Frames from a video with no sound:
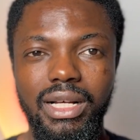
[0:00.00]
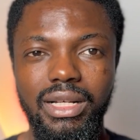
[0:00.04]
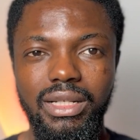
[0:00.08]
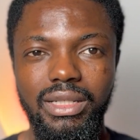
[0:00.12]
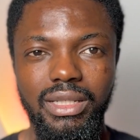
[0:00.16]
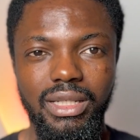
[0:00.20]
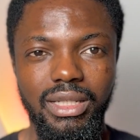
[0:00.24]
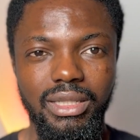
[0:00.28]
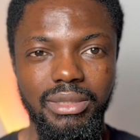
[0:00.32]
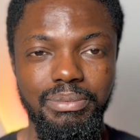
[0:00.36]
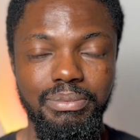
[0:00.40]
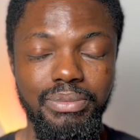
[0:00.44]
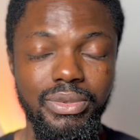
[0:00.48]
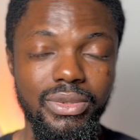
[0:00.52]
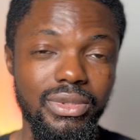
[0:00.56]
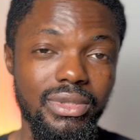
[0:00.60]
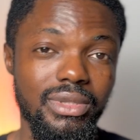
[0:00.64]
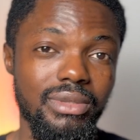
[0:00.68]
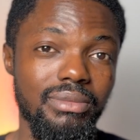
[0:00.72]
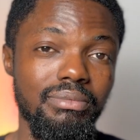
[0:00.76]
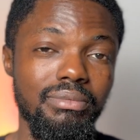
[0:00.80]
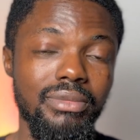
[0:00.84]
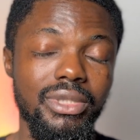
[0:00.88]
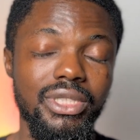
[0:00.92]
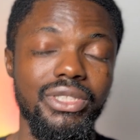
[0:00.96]
I
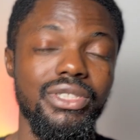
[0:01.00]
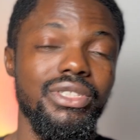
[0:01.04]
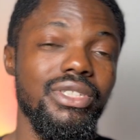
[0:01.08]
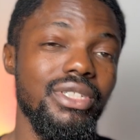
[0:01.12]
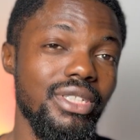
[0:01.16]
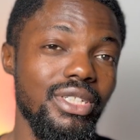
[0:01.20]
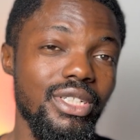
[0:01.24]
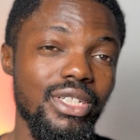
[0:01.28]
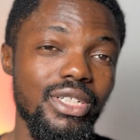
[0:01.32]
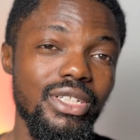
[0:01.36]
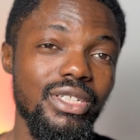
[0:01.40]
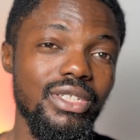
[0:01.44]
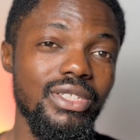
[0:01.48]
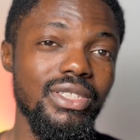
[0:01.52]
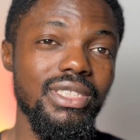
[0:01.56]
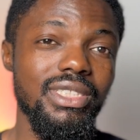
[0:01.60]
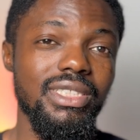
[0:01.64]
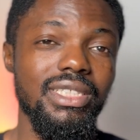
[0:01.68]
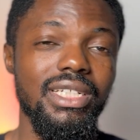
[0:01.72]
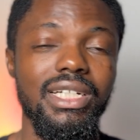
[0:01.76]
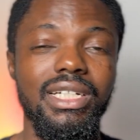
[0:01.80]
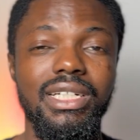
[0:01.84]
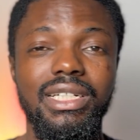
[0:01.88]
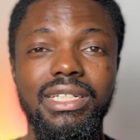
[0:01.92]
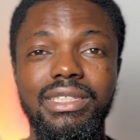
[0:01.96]
put miscellaneous
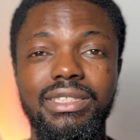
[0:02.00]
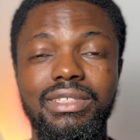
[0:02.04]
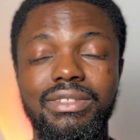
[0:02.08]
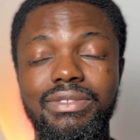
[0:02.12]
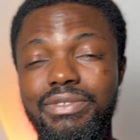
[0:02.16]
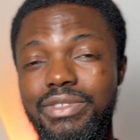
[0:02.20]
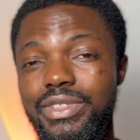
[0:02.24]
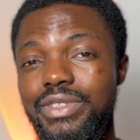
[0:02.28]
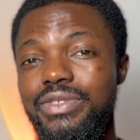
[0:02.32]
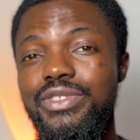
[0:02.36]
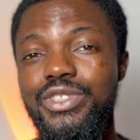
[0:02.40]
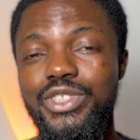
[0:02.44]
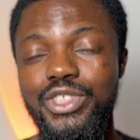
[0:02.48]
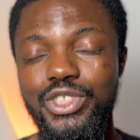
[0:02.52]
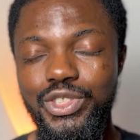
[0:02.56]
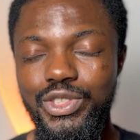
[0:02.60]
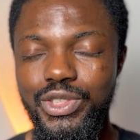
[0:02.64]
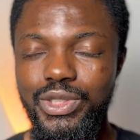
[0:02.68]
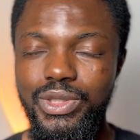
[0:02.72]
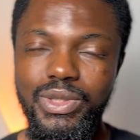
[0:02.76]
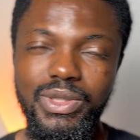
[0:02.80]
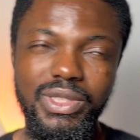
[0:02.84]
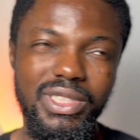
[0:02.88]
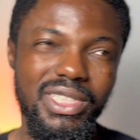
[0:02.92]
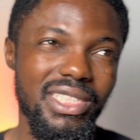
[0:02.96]
as 50
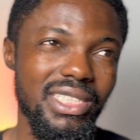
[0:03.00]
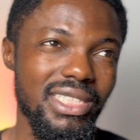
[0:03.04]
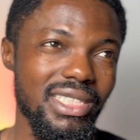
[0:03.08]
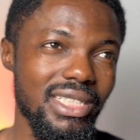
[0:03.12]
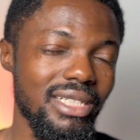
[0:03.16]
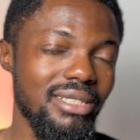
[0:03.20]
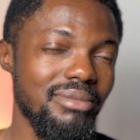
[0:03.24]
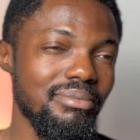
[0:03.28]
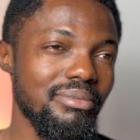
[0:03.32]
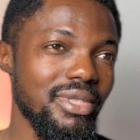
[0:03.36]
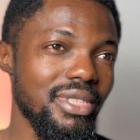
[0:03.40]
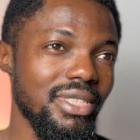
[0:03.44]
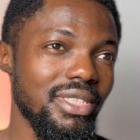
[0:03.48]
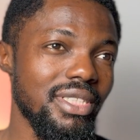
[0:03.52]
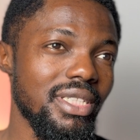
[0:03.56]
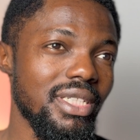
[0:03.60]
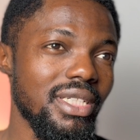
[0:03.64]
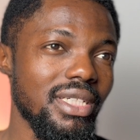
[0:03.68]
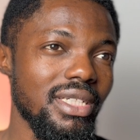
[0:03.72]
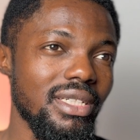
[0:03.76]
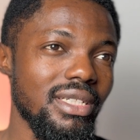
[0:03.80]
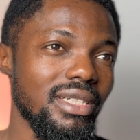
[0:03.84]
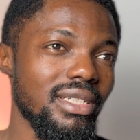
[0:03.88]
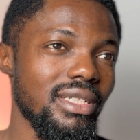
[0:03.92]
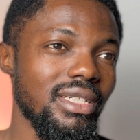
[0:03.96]
euro. This can be
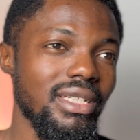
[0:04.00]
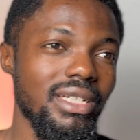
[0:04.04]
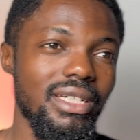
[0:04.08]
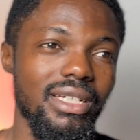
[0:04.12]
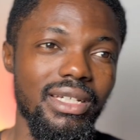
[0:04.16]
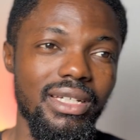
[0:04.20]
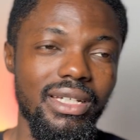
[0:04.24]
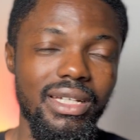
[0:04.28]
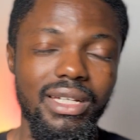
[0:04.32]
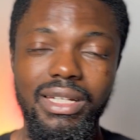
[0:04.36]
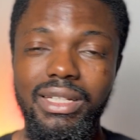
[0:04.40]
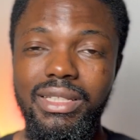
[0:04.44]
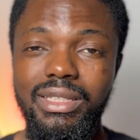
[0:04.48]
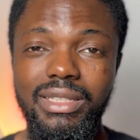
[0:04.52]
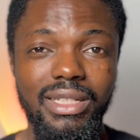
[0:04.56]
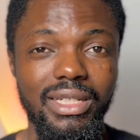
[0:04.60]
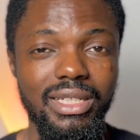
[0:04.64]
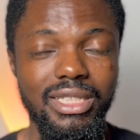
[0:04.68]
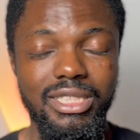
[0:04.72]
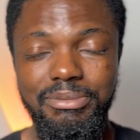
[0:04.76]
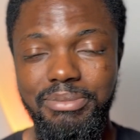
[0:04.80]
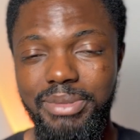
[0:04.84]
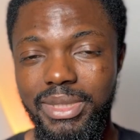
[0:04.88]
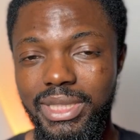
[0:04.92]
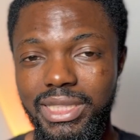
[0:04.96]
any
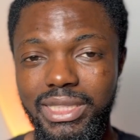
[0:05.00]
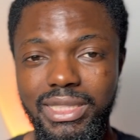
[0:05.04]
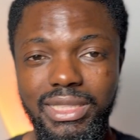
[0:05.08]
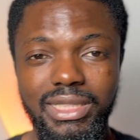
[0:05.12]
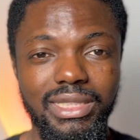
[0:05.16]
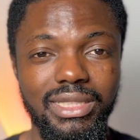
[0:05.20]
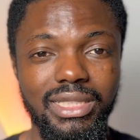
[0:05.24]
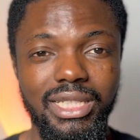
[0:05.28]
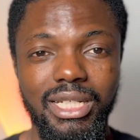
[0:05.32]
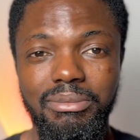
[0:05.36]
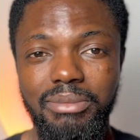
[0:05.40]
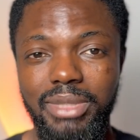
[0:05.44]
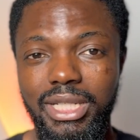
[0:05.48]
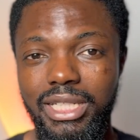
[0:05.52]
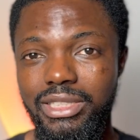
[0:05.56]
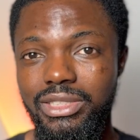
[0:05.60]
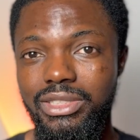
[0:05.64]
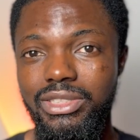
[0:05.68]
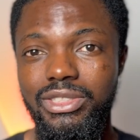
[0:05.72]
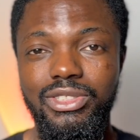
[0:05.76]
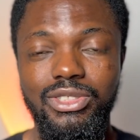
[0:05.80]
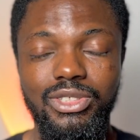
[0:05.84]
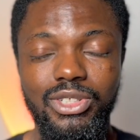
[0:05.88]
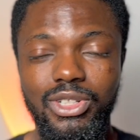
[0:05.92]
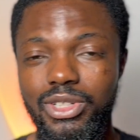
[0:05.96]
expenses that might
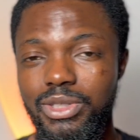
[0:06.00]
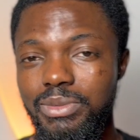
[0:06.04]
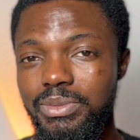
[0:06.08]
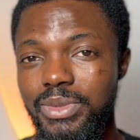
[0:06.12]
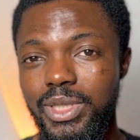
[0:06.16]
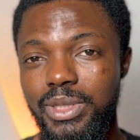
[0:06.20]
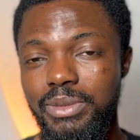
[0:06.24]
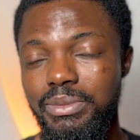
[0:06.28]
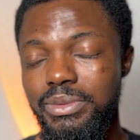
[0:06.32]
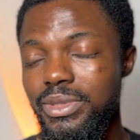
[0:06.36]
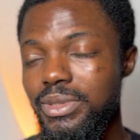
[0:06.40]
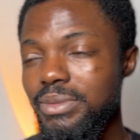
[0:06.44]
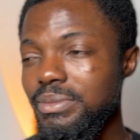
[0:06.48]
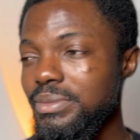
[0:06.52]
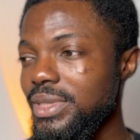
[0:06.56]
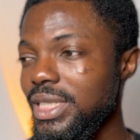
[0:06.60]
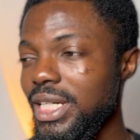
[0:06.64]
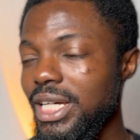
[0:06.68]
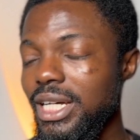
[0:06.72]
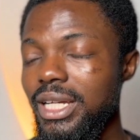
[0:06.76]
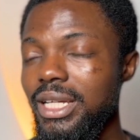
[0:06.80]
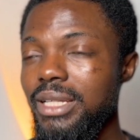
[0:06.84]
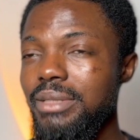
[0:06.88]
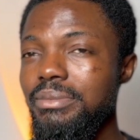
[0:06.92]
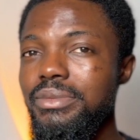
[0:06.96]
just come up
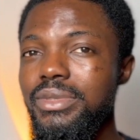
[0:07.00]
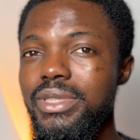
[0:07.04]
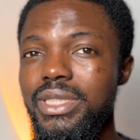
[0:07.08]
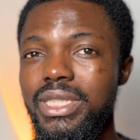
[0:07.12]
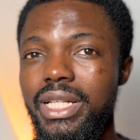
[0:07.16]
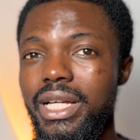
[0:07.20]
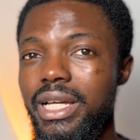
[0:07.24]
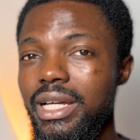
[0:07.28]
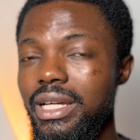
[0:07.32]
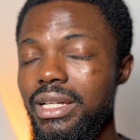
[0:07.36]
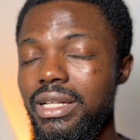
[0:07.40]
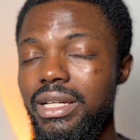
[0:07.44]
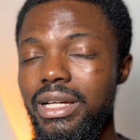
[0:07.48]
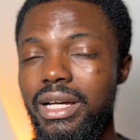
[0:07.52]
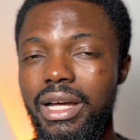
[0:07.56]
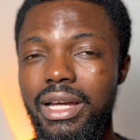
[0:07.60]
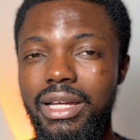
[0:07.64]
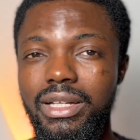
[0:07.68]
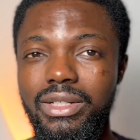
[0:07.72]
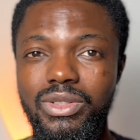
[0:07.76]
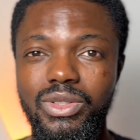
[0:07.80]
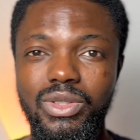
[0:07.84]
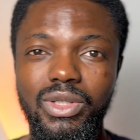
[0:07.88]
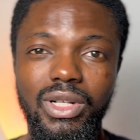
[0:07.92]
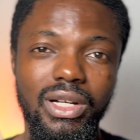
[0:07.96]
sometimes, like I
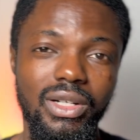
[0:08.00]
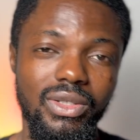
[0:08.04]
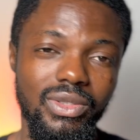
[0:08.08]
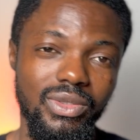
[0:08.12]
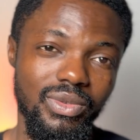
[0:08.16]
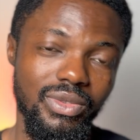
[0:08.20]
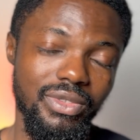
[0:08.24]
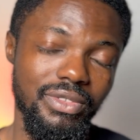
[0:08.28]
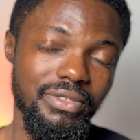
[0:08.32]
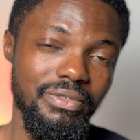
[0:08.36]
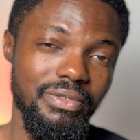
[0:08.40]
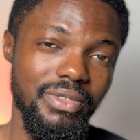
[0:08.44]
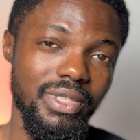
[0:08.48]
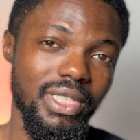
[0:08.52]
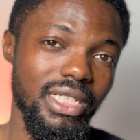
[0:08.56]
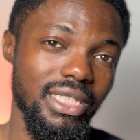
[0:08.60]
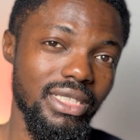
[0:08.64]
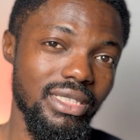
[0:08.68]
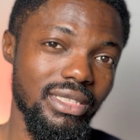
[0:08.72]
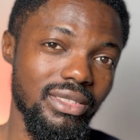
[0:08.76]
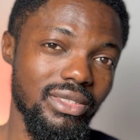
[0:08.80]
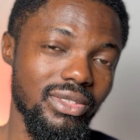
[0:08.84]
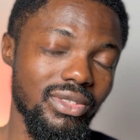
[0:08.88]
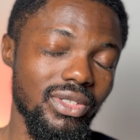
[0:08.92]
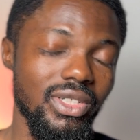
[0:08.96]
go out with
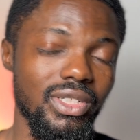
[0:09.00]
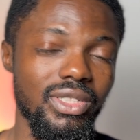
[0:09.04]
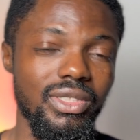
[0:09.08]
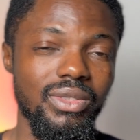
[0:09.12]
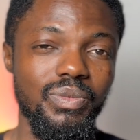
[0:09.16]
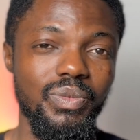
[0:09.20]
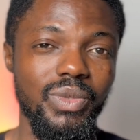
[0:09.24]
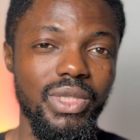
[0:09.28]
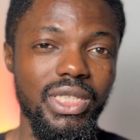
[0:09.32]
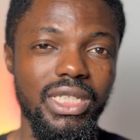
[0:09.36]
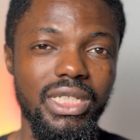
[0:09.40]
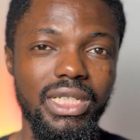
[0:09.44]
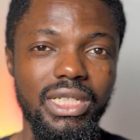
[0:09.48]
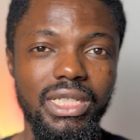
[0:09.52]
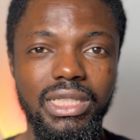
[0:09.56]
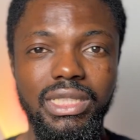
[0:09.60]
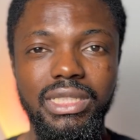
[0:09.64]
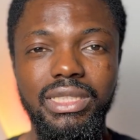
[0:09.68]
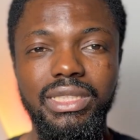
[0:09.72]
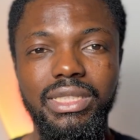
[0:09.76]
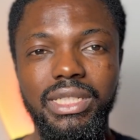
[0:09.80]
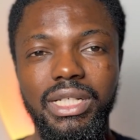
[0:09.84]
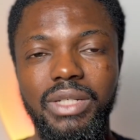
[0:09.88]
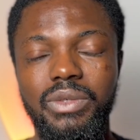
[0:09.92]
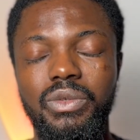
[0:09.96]
friends on
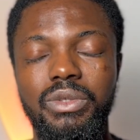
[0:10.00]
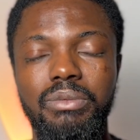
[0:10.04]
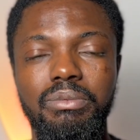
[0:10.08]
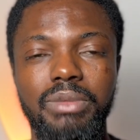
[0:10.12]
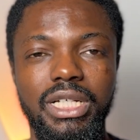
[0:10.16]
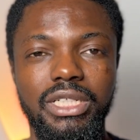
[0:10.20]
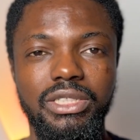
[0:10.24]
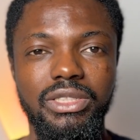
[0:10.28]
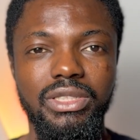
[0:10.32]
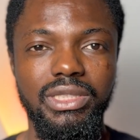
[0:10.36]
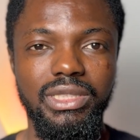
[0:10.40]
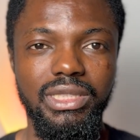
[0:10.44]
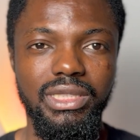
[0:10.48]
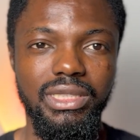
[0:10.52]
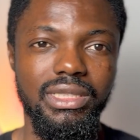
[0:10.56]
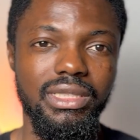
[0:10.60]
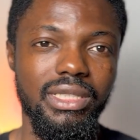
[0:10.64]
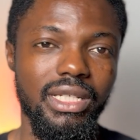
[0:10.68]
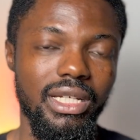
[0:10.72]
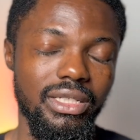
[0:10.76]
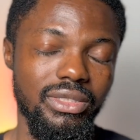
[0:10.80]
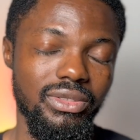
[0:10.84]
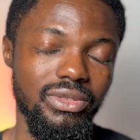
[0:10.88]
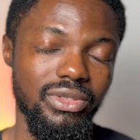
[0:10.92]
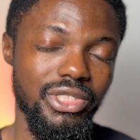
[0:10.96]
weekends and we might just
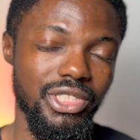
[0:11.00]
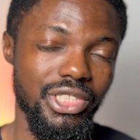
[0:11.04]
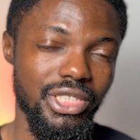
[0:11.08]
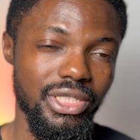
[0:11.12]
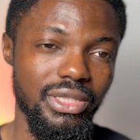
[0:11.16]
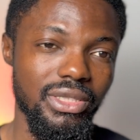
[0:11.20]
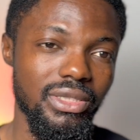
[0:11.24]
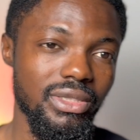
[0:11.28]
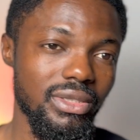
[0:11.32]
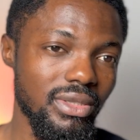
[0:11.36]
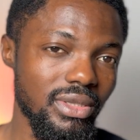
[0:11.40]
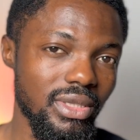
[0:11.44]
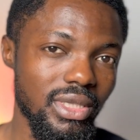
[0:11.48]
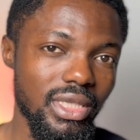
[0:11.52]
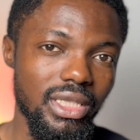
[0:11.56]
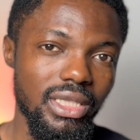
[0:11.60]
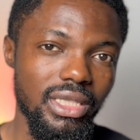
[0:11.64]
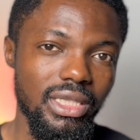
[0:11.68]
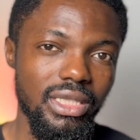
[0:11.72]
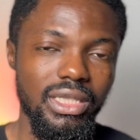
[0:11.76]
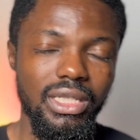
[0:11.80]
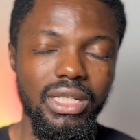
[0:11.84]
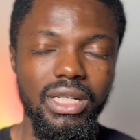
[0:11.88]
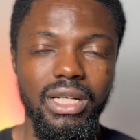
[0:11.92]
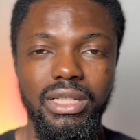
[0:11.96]
decide to chill
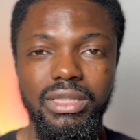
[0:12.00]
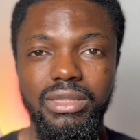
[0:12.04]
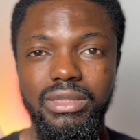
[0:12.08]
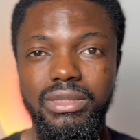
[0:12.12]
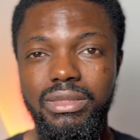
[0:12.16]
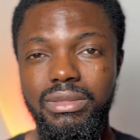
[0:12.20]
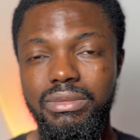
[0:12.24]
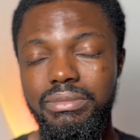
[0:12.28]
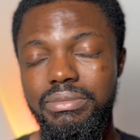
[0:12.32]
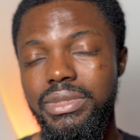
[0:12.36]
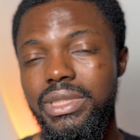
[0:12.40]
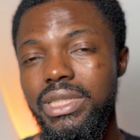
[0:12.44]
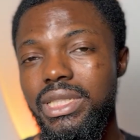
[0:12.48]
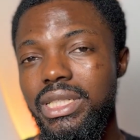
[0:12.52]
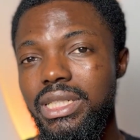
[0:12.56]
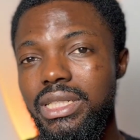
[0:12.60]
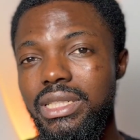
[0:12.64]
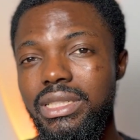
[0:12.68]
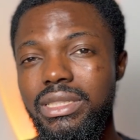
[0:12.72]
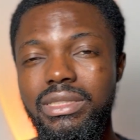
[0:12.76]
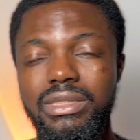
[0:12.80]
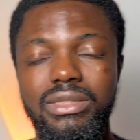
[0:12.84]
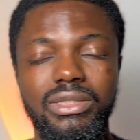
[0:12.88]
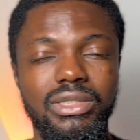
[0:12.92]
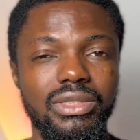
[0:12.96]
at some
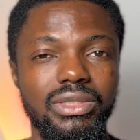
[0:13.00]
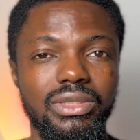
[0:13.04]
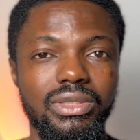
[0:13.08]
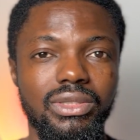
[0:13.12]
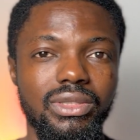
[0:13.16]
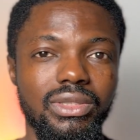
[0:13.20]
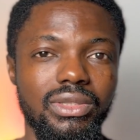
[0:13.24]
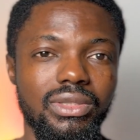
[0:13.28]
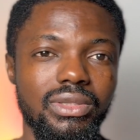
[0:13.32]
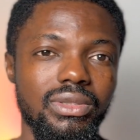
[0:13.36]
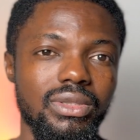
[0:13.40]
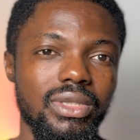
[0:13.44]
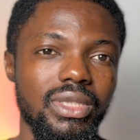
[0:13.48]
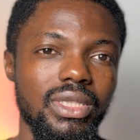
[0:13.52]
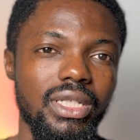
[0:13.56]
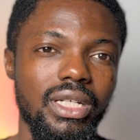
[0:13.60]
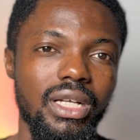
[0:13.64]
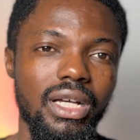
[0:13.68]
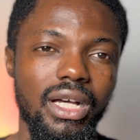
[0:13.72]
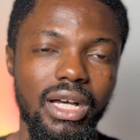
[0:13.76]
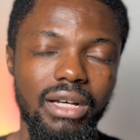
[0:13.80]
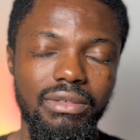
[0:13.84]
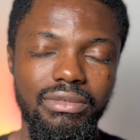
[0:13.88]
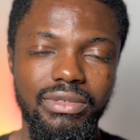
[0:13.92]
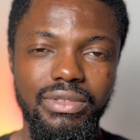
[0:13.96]
place,
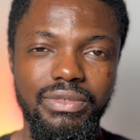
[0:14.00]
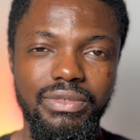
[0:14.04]
have a